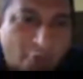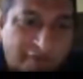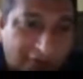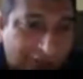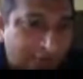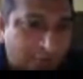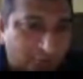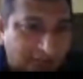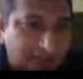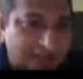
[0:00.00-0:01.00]
How
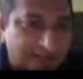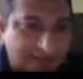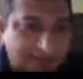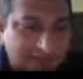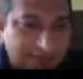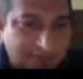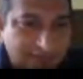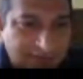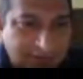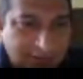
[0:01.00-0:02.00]
effective these
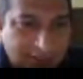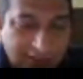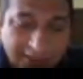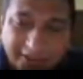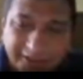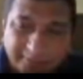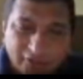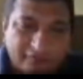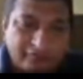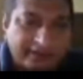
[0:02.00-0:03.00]
in
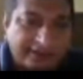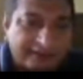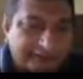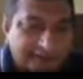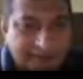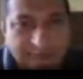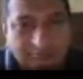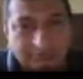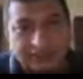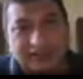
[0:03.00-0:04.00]
terms of direct
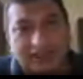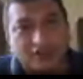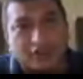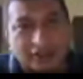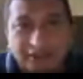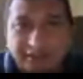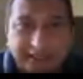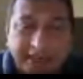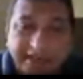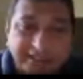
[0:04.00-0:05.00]
discussions
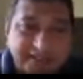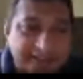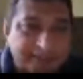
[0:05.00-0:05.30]
against